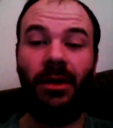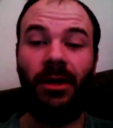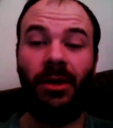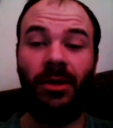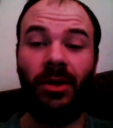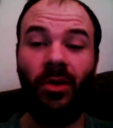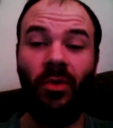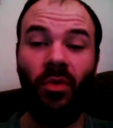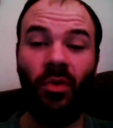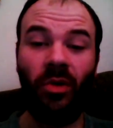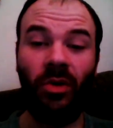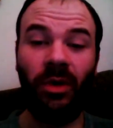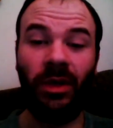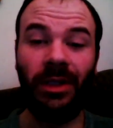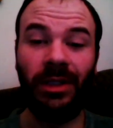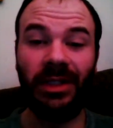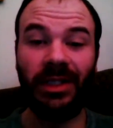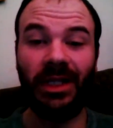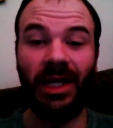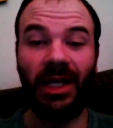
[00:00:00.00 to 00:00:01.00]
The New
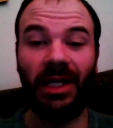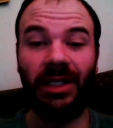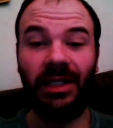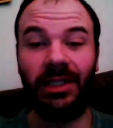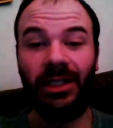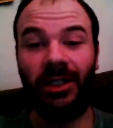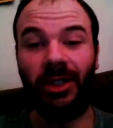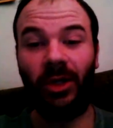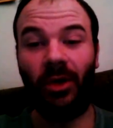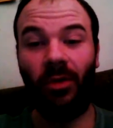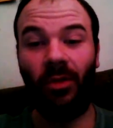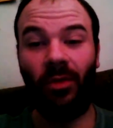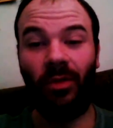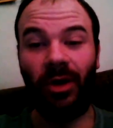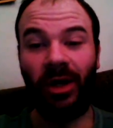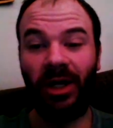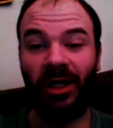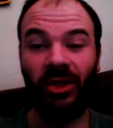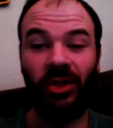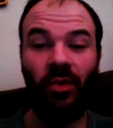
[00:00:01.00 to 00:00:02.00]
Orleans Saints were
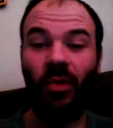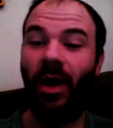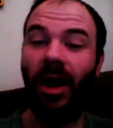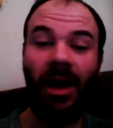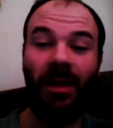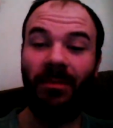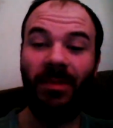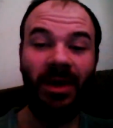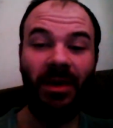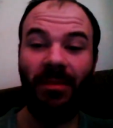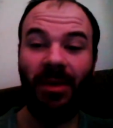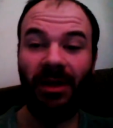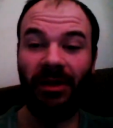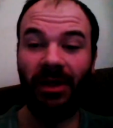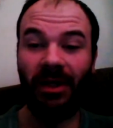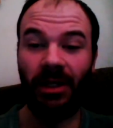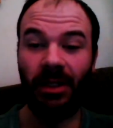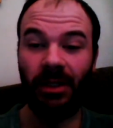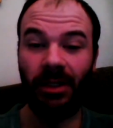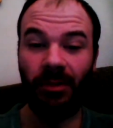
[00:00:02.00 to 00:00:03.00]
not too happy about
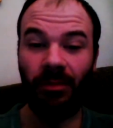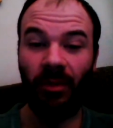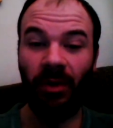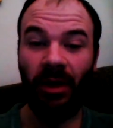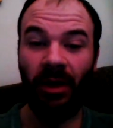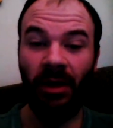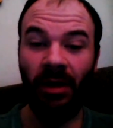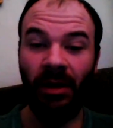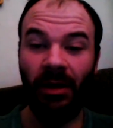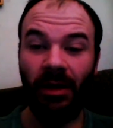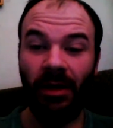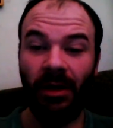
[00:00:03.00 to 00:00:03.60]
the discipline.